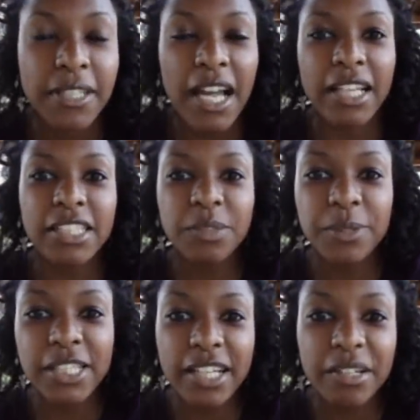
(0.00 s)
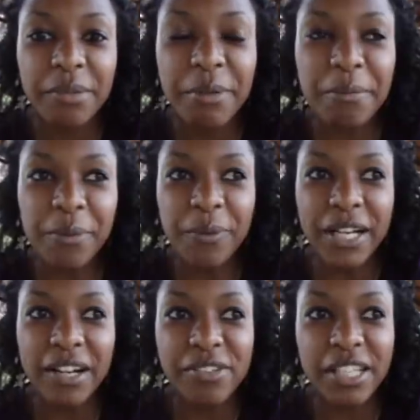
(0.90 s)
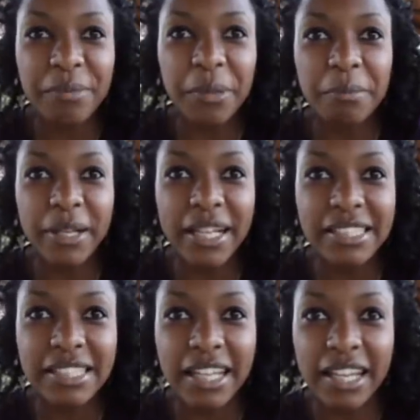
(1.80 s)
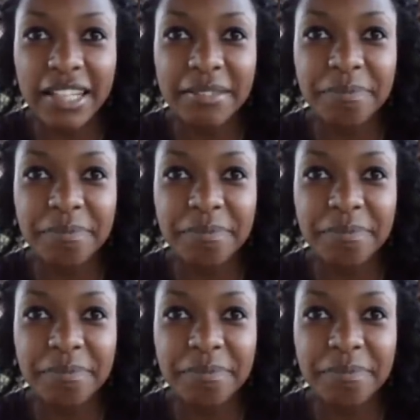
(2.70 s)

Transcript: I just wish I could remember what else I wrote in my essay